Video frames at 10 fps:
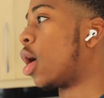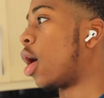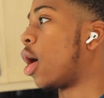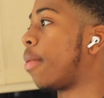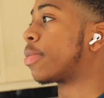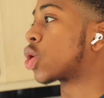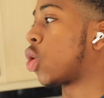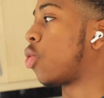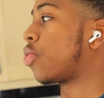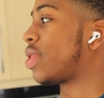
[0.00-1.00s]
Um,
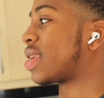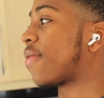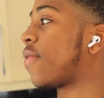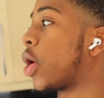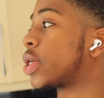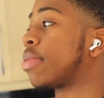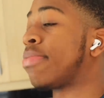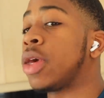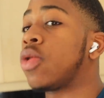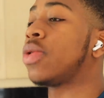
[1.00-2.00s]
so this first
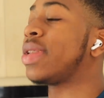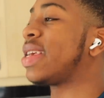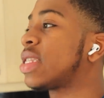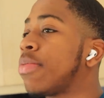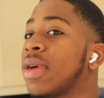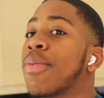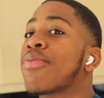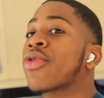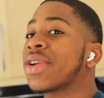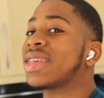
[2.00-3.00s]
meal needs to be a
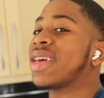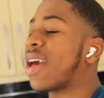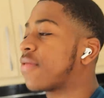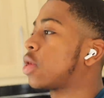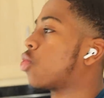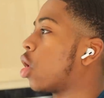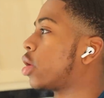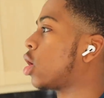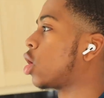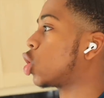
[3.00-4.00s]
pretty hefty
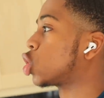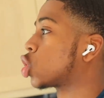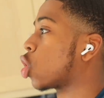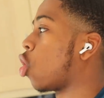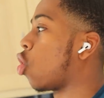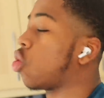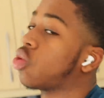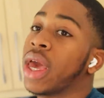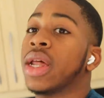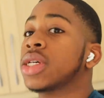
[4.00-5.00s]
one. So
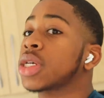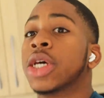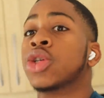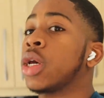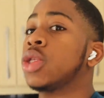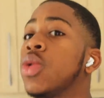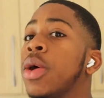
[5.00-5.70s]
yeah, let's just get straight into